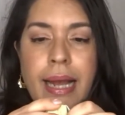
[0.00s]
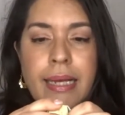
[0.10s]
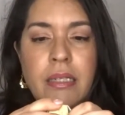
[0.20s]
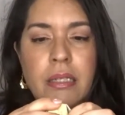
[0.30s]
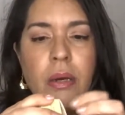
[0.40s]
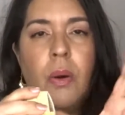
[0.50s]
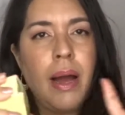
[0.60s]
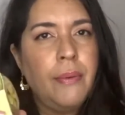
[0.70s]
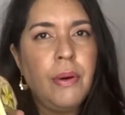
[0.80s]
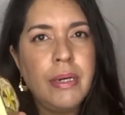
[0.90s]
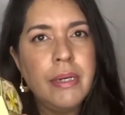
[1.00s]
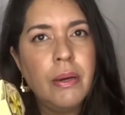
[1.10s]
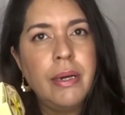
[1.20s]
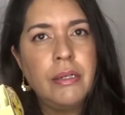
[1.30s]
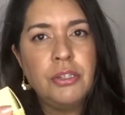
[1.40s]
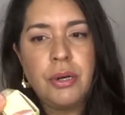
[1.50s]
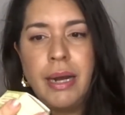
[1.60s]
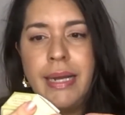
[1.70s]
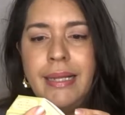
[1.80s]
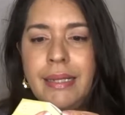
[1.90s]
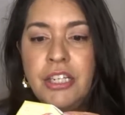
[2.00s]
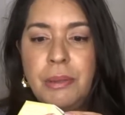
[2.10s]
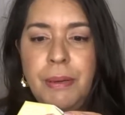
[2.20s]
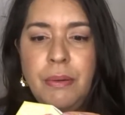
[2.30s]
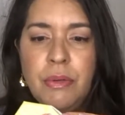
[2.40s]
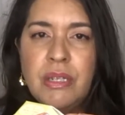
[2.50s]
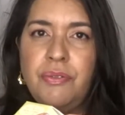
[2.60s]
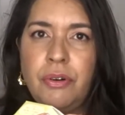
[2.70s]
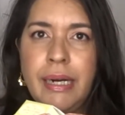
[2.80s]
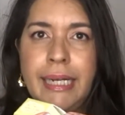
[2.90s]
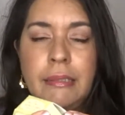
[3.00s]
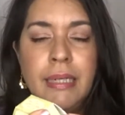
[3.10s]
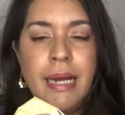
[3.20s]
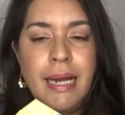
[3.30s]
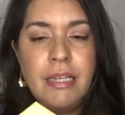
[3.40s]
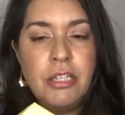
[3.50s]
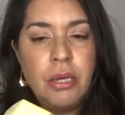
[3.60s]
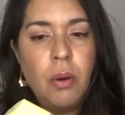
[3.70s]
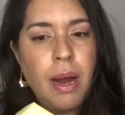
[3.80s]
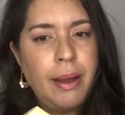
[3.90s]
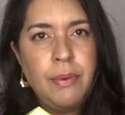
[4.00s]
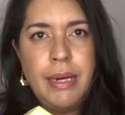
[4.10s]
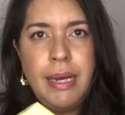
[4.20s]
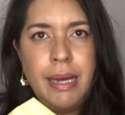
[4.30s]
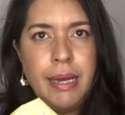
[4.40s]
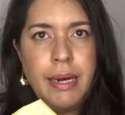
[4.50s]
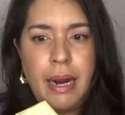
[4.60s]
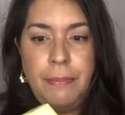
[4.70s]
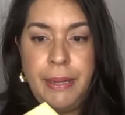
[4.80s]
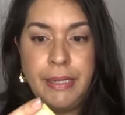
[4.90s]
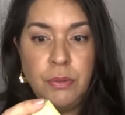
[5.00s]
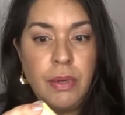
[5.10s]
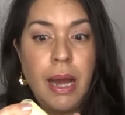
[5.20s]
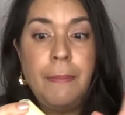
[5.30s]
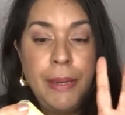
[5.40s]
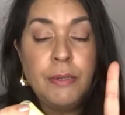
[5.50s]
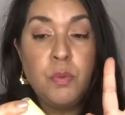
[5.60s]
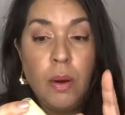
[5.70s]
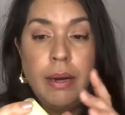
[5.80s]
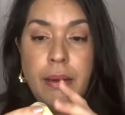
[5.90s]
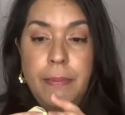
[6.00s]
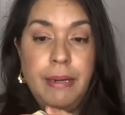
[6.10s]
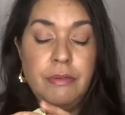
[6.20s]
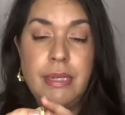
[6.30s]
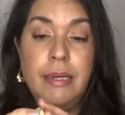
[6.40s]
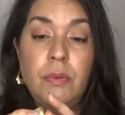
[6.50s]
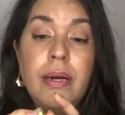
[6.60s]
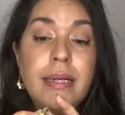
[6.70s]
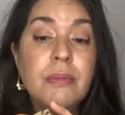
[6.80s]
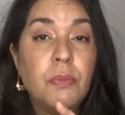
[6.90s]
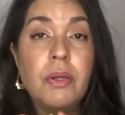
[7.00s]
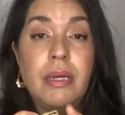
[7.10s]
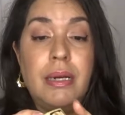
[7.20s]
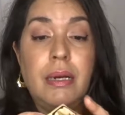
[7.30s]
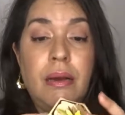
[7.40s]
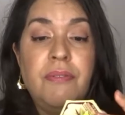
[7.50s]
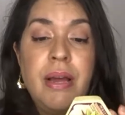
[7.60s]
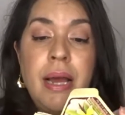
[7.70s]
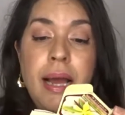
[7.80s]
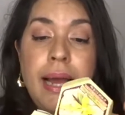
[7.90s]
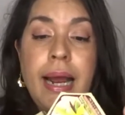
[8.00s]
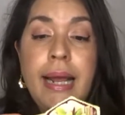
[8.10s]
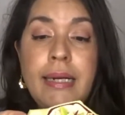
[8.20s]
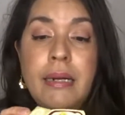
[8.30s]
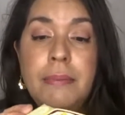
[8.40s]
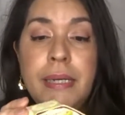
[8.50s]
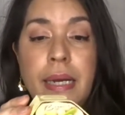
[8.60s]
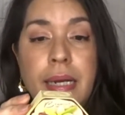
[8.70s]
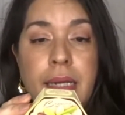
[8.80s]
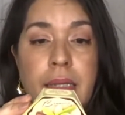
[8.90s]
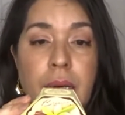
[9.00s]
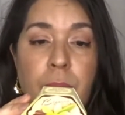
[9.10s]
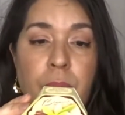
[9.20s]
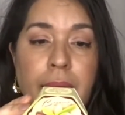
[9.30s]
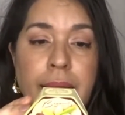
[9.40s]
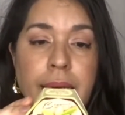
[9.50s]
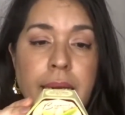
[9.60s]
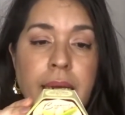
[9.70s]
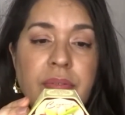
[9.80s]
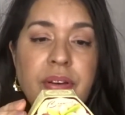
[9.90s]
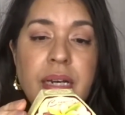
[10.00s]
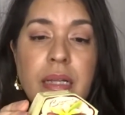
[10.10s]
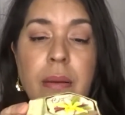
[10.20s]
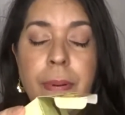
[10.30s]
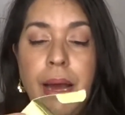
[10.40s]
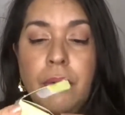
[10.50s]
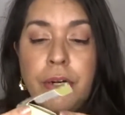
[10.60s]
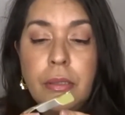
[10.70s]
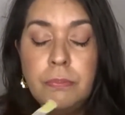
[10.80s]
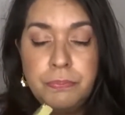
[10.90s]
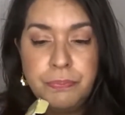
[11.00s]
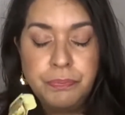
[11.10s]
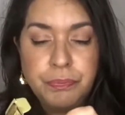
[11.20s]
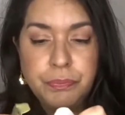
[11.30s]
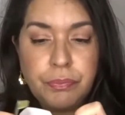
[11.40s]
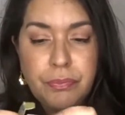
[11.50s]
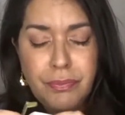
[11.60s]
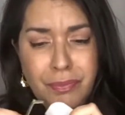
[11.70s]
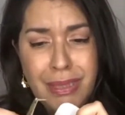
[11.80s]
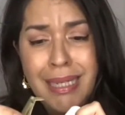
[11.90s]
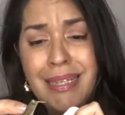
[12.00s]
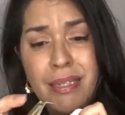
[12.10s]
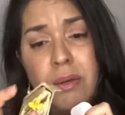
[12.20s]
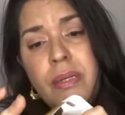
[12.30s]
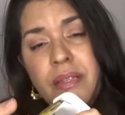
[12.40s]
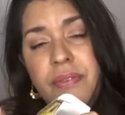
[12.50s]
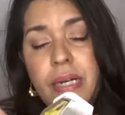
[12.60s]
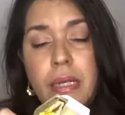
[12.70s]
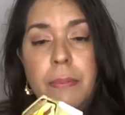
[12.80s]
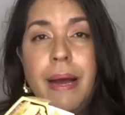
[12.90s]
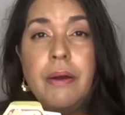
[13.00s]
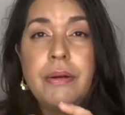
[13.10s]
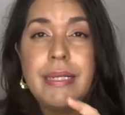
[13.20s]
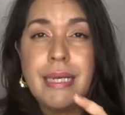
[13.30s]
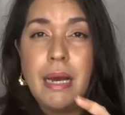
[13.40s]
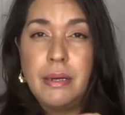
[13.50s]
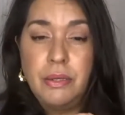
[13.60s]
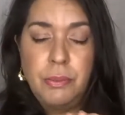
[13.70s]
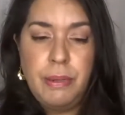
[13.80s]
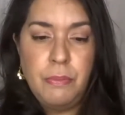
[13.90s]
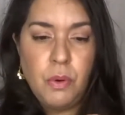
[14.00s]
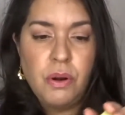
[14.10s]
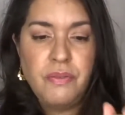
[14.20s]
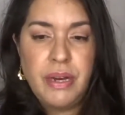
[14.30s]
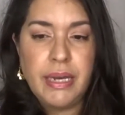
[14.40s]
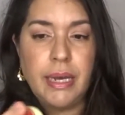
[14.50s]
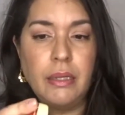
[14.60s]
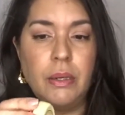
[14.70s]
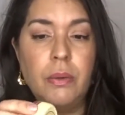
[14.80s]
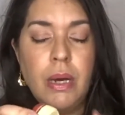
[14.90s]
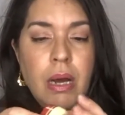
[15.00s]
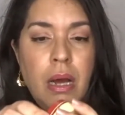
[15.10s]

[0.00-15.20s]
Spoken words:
And so I wanted to go ahead and try it, and the shipping was free. And so I went ahead and I picked one up. I was like, one is more than enough. And I ended up getting the brightening vanilla powder. And so it's a vanilla powder. It's got a little bit more of a yellow